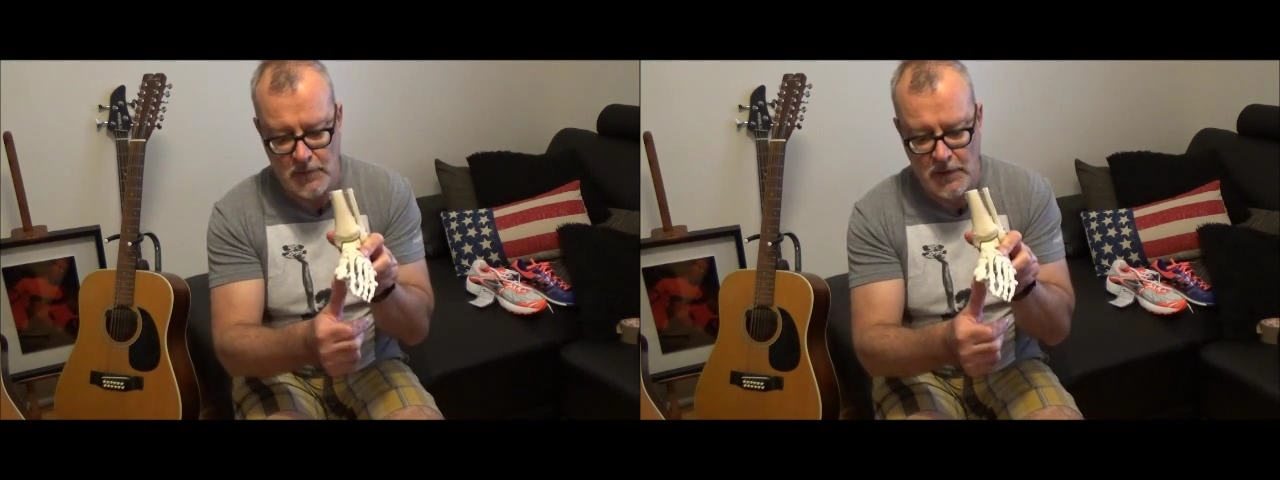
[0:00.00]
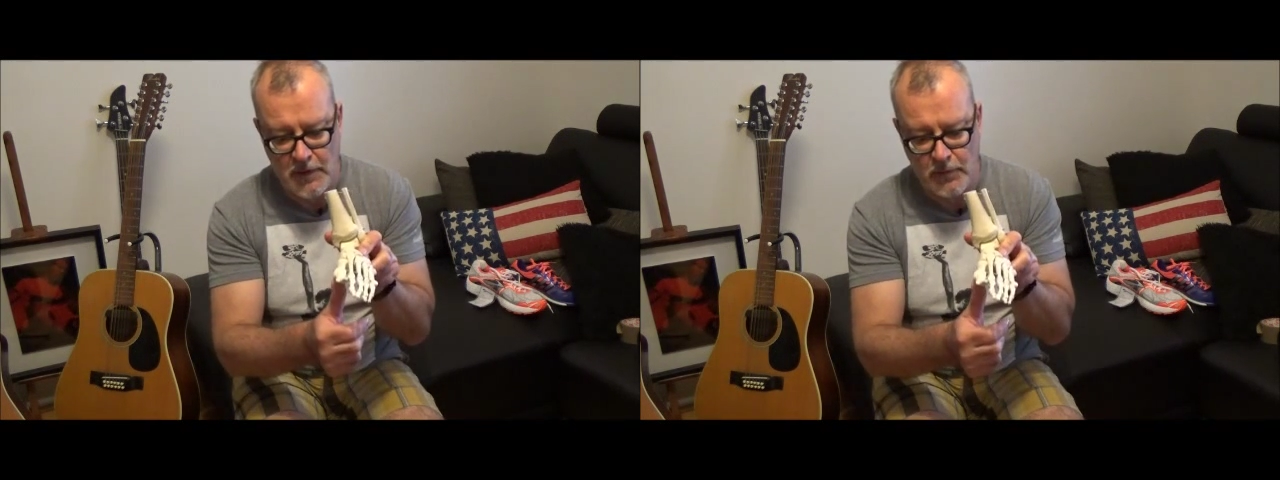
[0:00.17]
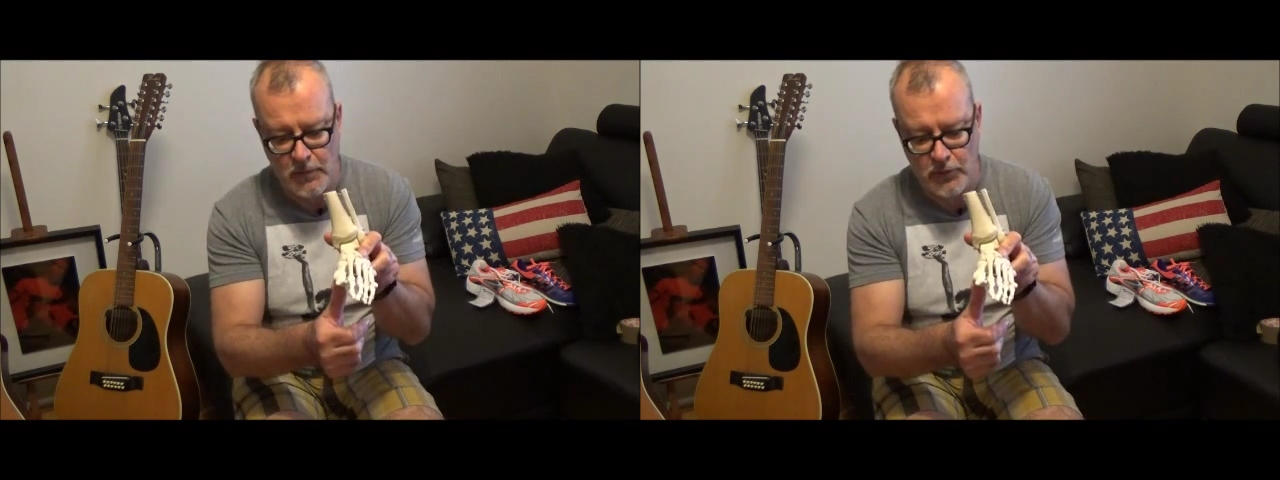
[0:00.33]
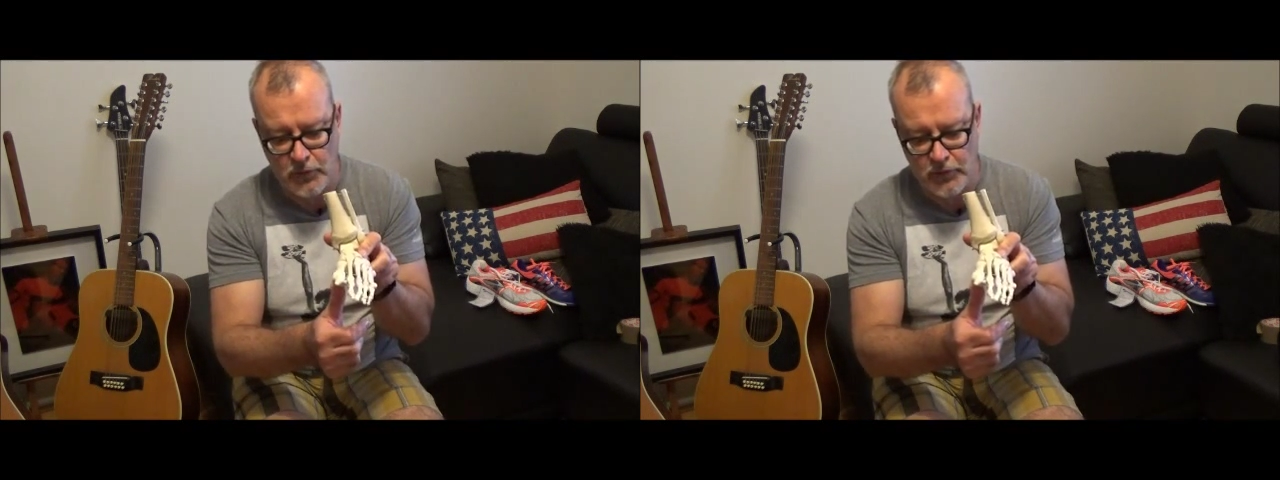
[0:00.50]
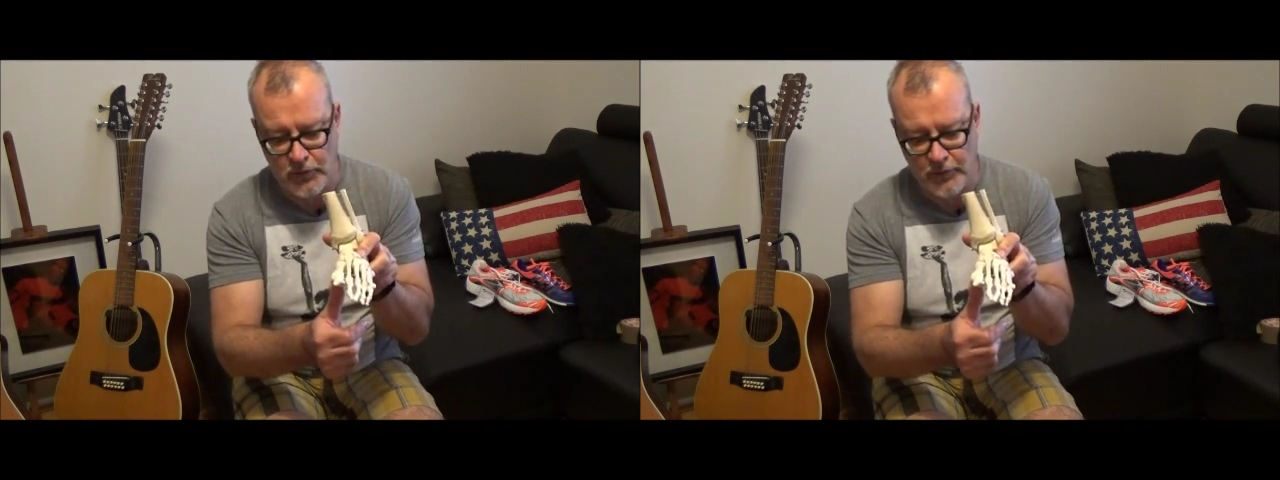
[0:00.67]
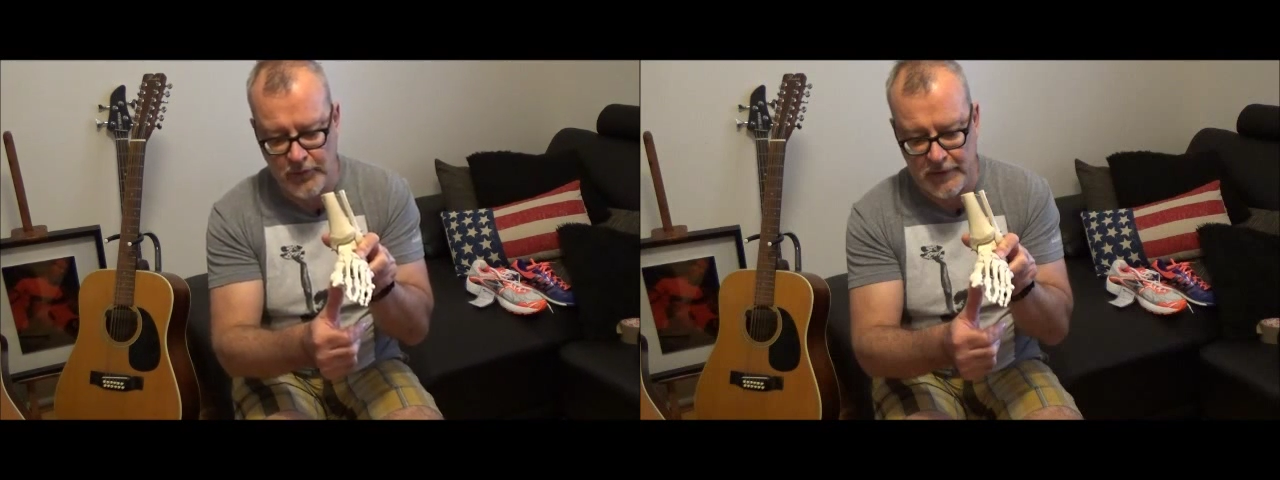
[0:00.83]
it will
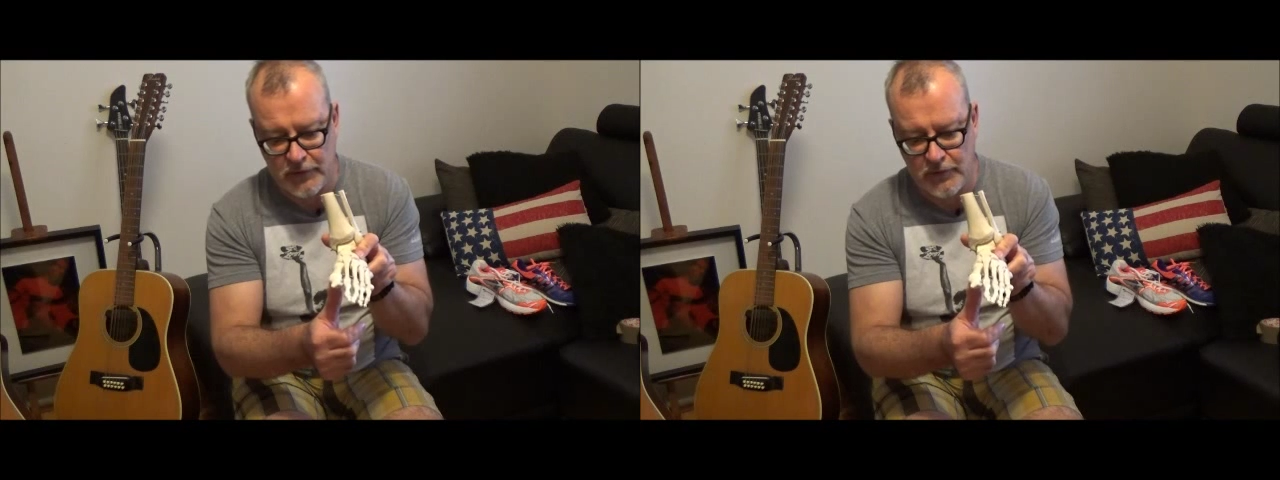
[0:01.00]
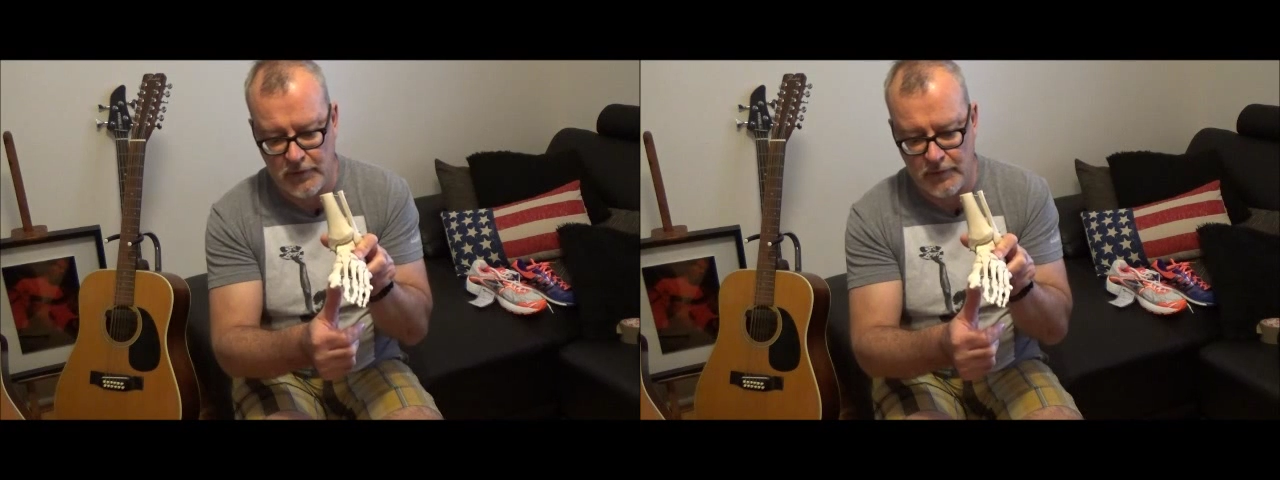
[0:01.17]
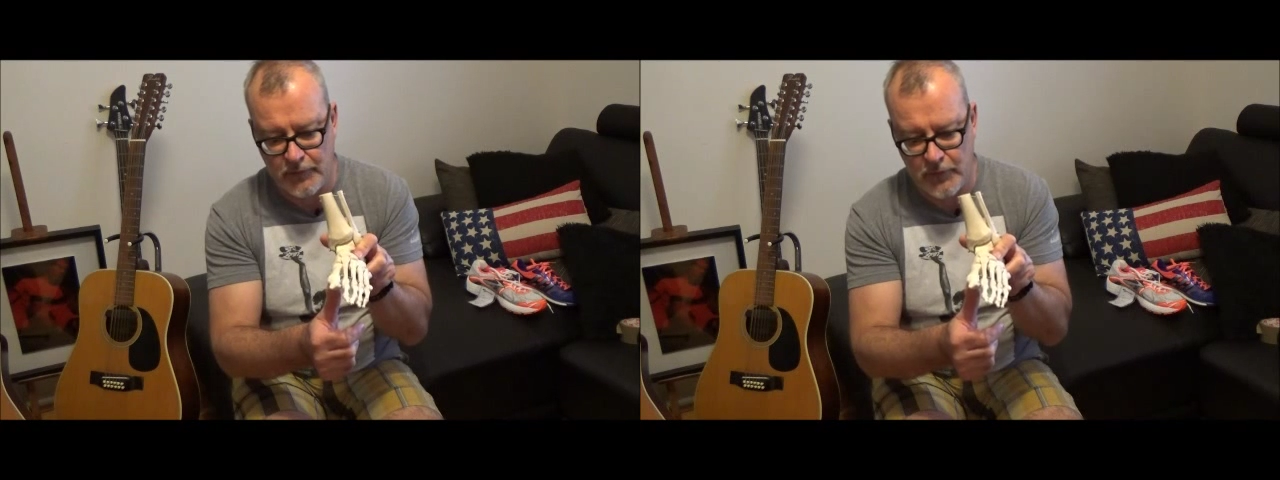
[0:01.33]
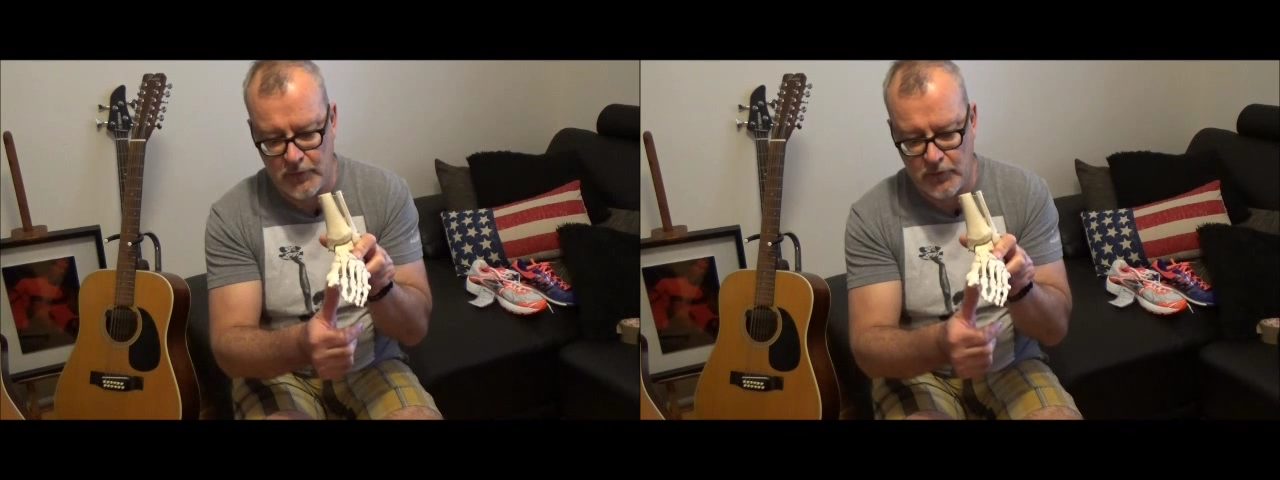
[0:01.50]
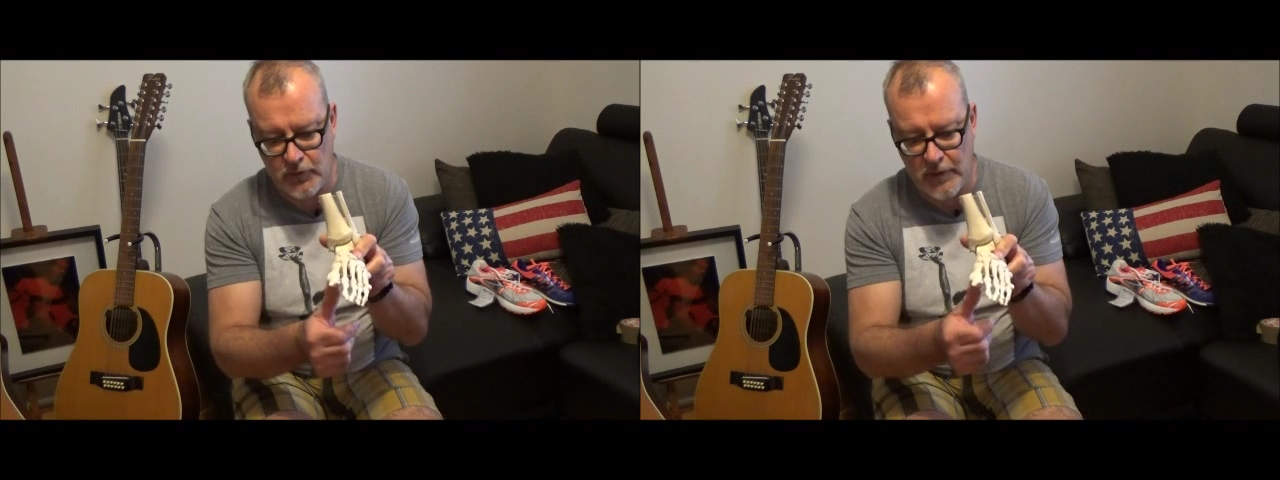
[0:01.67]
dorsiflex the first